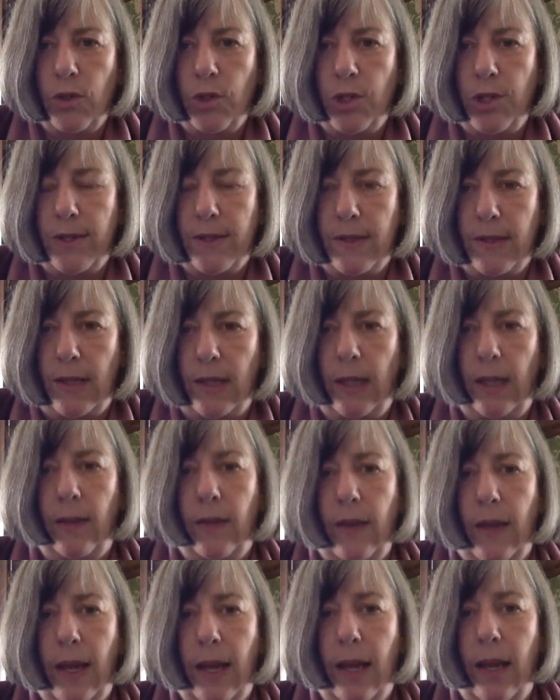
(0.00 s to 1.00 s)
She's sitting
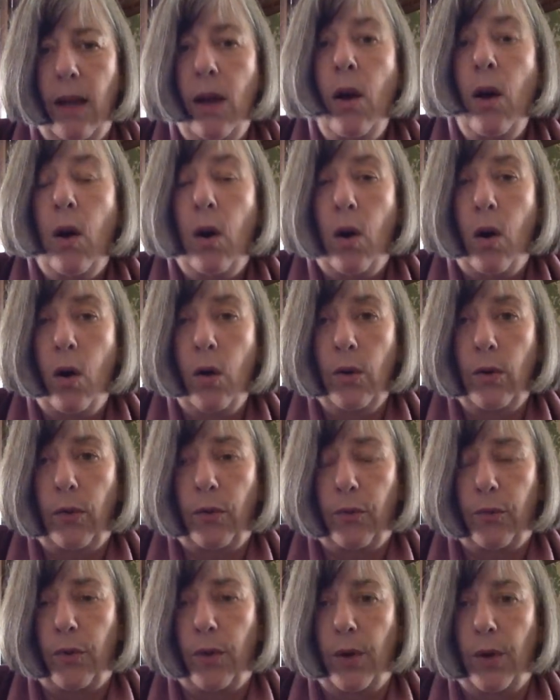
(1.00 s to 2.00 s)
there on a
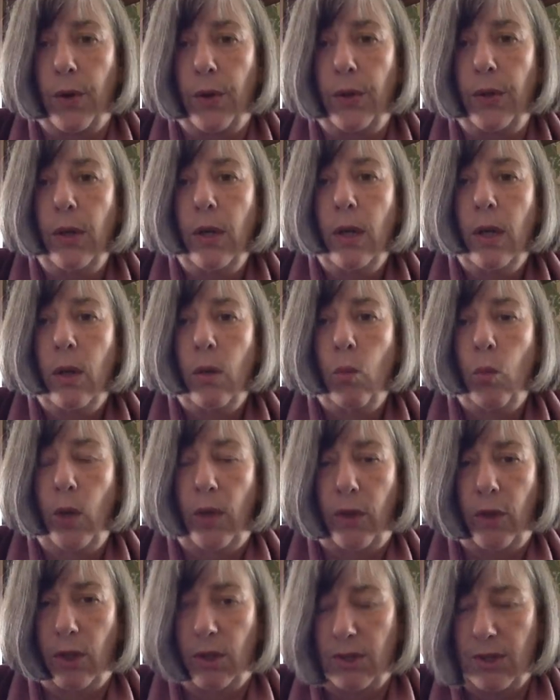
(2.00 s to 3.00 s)
throne
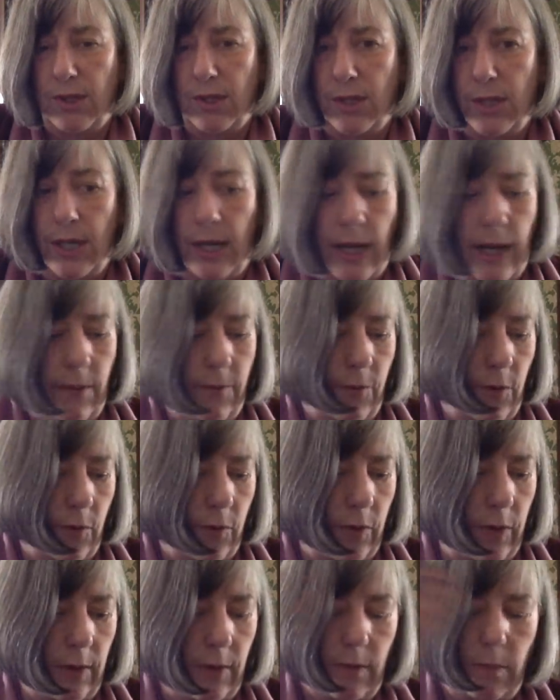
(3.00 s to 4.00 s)
with her staff
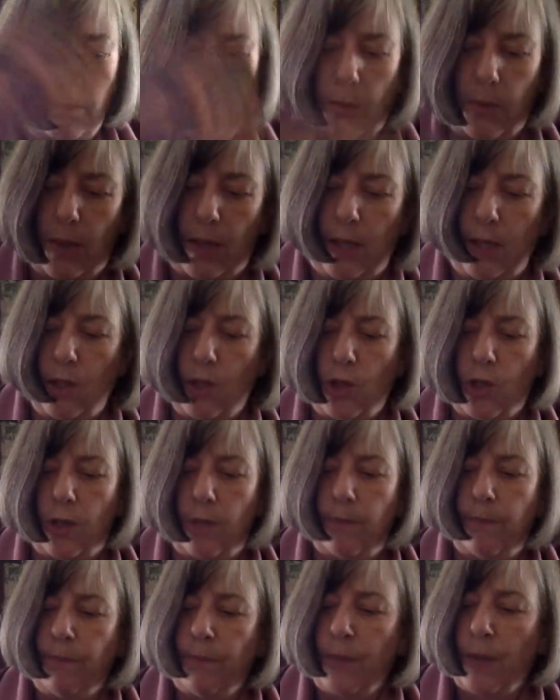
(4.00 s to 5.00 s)
of
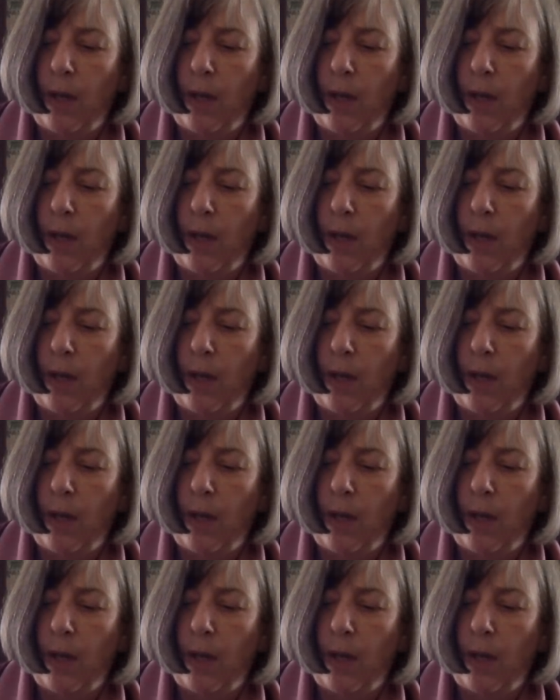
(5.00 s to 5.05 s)
inspiration.